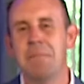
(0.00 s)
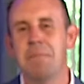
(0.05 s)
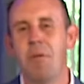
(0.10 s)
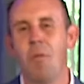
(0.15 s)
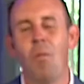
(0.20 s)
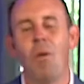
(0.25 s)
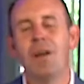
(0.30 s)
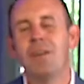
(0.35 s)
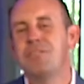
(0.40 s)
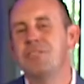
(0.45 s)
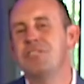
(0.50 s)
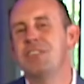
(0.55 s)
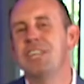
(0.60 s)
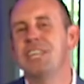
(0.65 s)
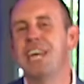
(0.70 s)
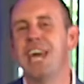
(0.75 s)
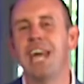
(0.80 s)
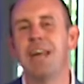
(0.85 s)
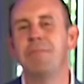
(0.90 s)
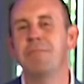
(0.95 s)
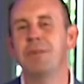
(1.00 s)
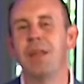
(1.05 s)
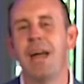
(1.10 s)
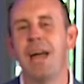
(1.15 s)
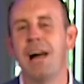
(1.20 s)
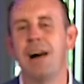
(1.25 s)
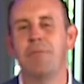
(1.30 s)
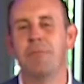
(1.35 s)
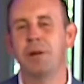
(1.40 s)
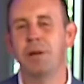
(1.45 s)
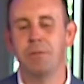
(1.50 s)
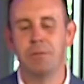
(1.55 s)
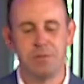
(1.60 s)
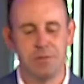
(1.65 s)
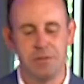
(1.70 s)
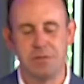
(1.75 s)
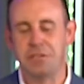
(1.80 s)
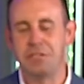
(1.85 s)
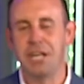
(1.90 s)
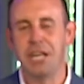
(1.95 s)
But what if she came down when it
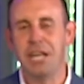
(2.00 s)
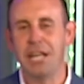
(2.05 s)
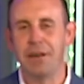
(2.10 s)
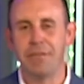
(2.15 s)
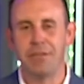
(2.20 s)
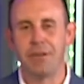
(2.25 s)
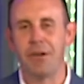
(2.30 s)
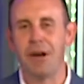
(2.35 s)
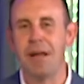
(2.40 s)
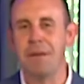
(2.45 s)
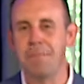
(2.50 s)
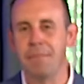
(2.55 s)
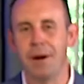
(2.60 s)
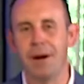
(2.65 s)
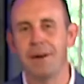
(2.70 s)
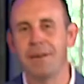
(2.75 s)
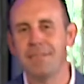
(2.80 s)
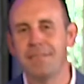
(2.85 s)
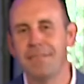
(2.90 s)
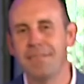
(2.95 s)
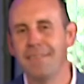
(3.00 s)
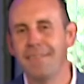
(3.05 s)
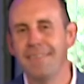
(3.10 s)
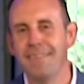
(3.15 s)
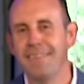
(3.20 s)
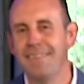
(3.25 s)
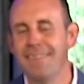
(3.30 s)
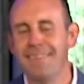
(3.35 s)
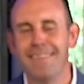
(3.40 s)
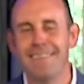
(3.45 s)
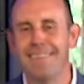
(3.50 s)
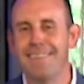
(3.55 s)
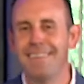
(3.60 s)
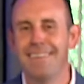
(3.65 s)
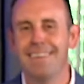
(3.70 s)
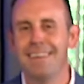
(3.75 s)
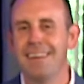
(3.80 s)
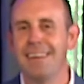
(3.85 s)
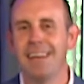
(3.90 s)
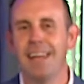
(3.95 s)
was the seating of the grandparents?
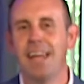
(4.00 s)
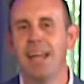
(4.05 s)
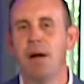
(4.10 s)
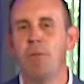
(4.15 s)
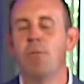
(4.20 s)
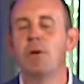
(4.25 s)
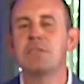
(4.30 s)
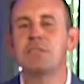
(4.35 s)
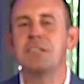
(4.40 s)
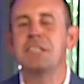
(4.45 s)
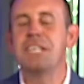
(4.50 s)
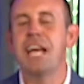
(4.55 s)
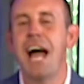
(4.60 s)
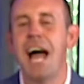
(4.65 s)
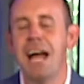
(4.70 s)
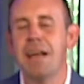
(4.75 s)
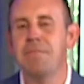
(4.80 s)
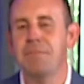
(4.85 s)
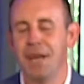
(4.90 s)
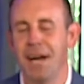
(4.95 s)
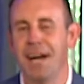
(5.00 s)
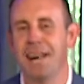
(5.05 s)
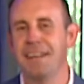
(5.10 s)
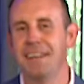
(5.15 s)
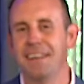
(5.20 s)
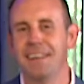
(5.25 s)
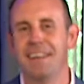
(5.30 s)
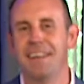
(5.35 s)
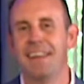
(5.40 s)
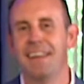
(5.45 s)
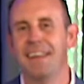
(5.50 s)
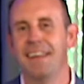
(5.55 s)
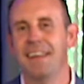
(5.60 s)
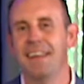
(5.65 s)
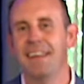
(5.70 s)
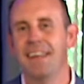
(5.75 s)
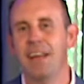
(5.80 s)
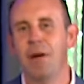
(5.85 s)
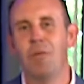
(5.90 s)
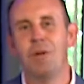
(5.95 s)
It wasn't time yet.
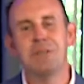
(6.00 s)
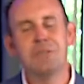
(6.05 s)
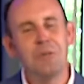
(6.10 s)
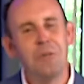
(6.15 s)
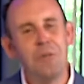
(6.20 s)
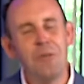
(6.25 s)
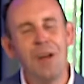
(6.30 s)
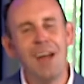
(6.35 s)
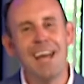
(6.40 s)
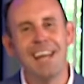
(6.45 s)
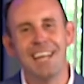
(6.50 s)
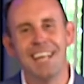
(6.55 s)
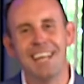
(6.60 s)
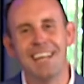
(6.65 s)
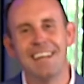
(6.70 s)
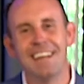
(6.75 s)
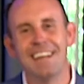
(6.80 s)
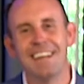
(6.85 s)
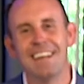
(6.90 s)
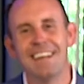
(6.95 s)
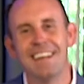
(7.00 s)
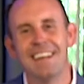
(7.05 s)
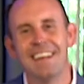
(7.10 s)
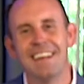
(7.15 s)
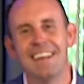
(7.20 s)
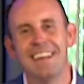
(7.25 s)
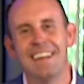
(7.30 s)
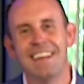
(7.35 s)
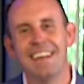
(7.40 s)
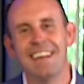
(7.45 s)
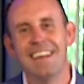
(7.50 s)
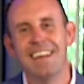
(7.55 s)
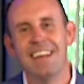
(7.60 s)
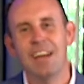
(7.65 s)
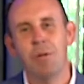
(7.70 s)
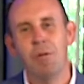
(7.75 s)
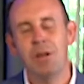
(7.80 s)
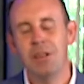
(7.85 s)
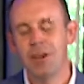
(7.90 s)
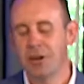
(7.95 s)
It wasn't ready.
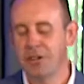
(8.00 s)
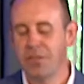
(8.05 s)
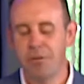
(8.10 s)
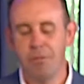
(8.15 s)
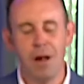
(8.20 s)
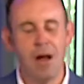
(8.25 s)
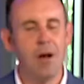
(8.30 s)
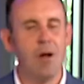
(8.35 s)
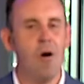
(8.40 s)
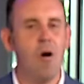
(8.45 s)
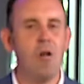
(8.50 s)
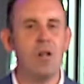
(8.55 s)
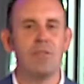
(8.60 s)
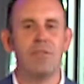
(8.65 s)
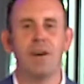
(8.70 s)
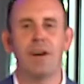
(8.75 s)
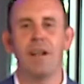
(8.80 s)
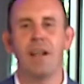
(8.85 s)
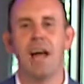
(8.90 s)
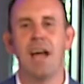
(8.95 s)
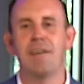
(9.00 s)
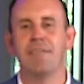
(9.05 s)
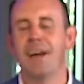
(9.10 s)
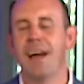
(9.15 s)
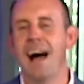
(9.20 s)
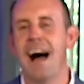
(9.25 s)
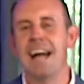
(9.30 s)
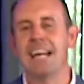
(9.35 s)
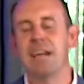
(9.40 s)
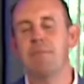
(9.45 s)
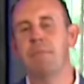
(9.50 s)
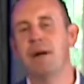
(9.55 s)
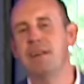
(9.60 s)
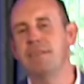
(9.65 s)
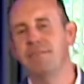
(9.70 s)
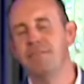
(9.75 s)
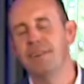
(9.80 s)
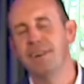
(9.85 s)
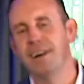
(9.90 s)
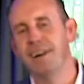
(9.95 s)
We look throughout all of our life. I get
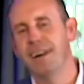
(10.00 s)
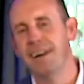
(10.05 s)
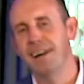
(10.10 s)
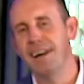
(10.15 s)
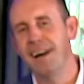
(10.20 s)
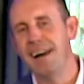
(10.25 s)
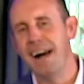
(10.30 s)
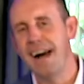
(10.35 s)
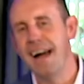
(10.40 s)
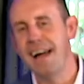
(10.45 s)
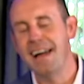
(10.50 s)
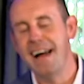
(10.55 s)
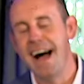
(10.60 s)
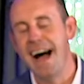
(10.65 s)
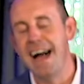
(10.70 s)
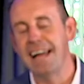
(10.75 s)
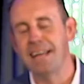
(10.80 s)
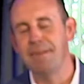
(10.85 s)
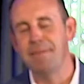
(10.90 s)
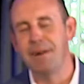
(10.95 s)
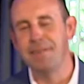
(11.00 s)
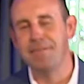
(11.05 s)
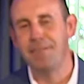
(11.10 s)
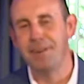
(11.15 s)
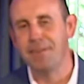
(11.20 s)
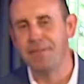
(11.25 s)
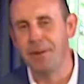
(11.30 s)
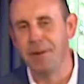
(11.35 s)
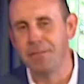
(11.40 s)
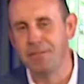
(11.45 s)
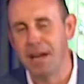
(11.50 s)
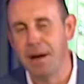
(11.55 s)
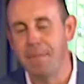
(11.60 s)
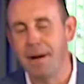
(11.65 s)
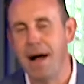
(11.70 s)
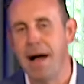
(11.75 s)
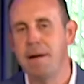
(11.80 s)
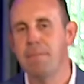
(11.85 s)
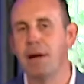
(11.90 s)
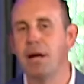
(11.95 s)
made fun of all the
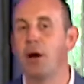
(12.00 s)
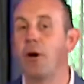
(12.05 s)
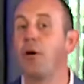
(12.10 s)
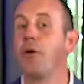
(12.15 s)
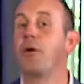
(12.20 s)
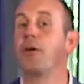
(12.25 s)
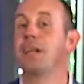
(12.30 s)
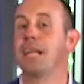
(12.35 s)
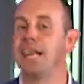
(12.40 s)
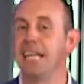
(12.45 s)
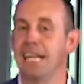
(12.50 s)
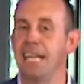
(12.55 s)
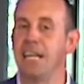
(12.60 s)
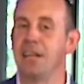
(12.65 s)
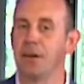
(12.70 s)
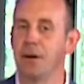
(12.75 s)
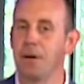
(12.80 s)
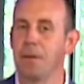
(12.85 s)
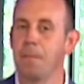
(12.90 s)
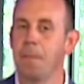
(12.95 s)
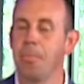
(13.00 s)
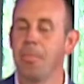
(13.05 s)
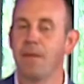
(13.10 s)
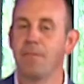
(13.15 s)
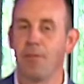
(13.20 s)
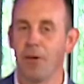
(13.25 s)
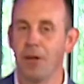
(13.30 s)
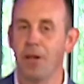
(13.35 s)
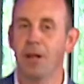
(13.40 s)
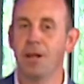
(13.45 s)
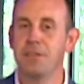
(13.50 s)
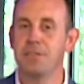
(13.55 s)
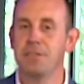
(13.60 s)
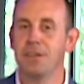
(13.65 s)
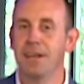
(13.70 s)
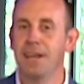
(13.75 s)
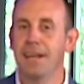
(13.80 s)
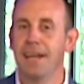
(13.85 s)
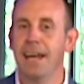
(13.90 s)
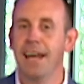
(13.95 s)
time. I'm an early eater for
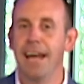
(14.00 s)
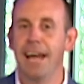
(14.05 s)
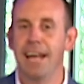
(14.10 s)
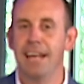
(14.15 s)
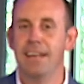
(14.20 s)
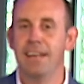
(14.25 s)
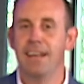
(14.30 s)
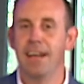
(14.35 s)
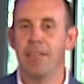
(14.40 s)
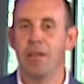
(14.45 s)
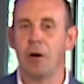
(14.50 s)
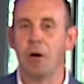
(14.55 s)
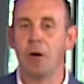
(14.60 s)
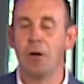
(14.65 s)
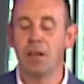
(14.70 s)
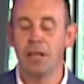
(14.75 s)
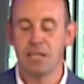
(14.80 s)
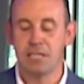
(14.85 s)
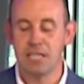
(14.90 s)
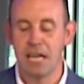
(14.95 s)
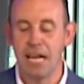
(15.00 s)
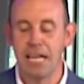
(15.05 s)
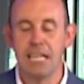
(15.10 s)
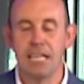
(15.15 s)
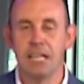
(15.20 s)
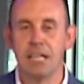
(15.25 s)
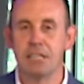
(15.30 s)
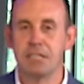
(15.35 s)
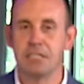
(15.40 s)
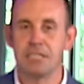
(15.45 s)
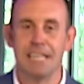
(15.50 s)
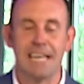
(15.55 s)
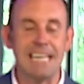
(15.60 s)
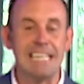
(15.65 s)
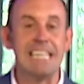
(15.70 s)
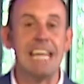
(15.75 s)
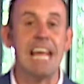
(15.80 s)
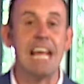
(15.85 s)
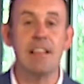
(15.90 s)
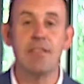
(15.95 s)
lunch, and the earliest I eat lunch is
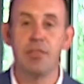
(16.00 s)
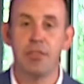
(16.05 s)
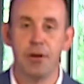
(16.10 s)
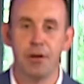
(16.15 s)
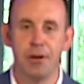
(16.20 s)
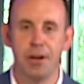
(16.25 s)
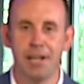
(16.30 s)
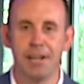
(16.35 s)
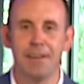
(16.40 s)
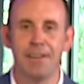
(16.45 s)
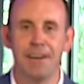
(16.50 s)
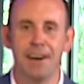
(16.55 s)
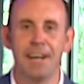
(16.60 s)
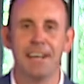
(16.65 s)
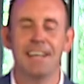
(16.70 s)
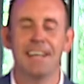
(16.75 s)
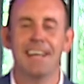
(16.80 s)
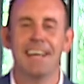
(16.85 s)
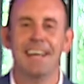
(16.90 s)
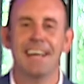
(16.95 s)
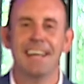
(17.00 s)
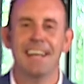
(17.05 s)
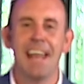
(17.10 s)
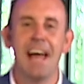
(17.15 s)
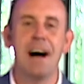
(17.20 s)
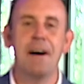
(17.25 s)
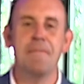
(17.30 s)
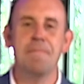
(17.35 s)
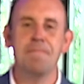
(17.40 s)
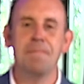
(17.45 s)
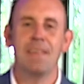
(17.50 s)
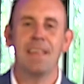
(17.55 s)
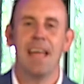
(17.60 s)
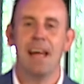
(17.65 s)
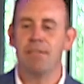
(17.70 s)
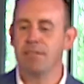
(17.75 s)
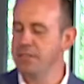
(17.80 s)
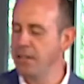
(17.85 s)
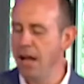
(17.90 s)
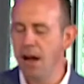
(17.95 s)
like 10:30. All right. Now,
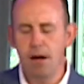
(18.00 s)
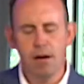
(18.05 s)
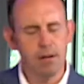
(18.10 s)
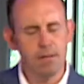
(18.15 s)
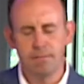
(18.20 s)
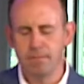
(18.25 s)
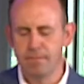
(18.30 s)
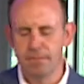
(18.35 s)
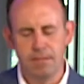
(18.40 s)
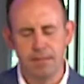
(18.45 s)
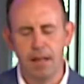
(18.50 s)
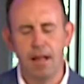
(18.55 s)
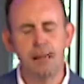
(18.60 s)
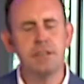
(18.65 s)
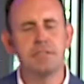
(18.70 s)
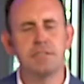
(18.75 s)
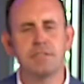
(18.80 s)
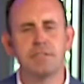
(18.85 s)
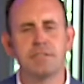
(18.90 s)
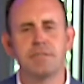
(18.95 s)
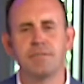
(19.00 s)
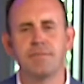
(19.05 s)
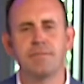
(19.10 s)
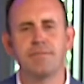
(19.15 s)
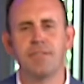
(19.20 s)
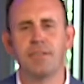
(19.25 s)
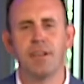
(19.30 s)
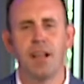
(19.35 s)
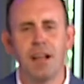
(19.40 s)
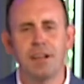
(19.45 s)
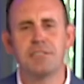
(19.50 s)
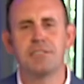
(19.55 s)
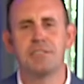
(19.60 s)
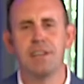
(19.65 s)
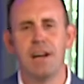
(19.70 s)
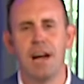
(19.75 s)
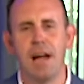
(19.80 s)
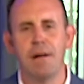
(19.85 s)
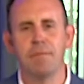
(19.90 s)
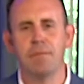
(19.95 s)
everyone says, Eric, lunch is for
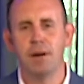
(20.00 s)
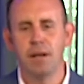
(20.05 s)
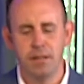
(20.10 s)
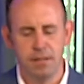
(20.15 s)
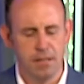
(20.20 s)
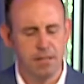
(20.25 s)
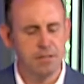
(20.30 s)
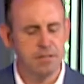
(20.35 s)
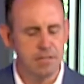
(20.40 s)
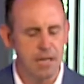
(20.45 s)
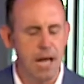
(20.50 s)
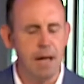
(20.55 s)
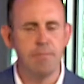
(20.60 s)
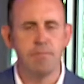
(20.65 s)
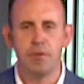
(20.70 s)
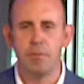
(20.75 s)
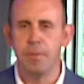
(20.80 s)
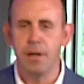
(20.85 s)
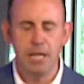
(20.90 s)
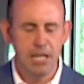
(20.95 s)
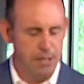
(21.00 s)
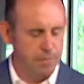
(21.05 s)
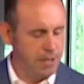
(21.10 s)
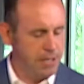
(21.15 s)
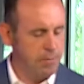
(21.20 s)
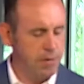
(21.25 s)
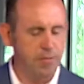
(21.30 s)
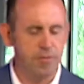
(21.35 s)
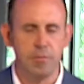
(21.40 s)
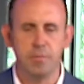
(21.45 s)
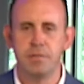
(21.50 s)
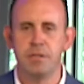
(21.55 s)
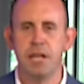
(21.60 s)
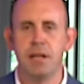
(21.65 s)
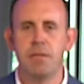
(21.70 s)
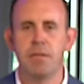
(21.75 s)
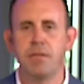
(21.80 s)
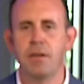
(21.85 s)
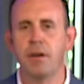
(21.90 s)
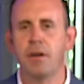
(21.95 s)
lunchtime. Well, lunchtime for me can be anywhere from
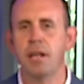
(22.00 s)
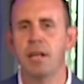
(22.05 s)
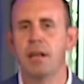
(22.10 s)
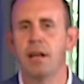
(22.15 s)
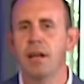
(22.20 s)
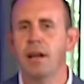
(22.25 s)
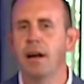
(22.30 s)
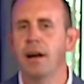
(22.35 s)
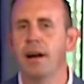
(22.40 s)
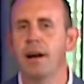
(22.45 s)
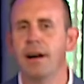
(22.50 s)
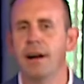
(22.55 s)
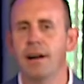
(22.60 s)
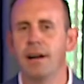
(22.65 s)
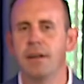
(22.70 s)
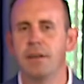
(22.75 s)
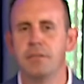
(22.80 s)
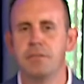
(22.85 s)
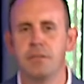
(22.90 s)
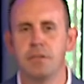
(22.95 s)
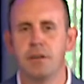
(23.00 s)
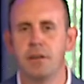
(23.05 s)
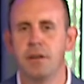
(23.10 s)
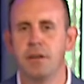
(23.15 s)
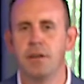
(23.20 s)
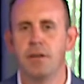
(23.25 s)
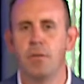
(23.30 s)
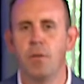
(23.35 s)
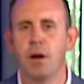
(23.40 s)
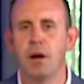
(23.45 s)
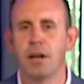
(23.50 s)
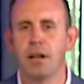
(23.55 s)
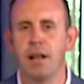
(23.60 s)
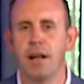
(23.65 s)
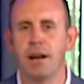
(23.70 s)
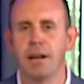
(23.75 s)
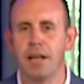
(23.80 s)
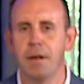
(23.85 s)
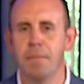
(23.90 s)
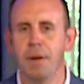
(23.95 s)
10:30 to 1
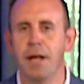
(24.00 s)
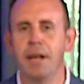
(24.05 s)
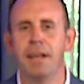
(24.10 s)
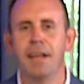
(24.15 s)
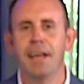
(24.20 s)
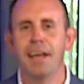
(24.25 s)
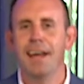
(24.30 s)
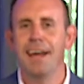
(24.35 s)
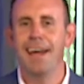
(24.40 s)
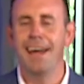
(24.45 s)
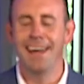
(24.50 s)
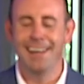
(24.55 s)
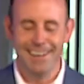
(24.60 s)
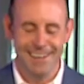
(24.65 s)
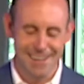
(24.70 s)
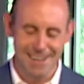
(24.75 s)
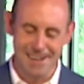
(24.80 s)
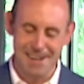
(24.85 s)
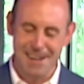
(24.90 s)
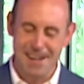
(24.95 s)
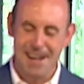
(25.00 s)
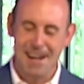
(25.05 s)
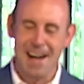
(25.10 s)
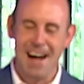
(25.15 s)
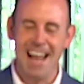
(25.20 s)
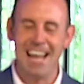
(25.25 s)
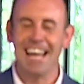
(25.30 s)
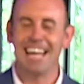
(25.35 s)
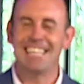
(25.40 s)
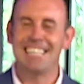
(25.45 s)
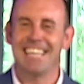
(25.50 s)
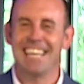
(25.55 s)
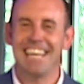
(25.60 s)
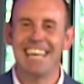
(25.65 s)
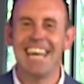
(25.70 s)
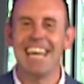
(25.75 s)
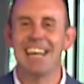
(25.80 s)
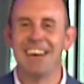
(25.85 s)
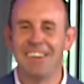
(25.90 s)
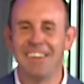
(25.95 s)
o'clock, amen? And I like to
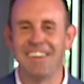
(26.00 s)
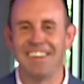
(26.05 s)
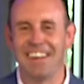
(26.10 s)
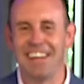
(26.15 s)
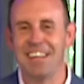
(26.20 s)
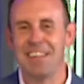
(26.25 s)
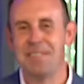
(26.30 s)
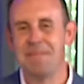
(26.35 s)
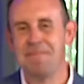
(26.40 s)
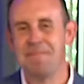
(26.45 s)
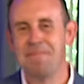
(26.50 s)
eat early.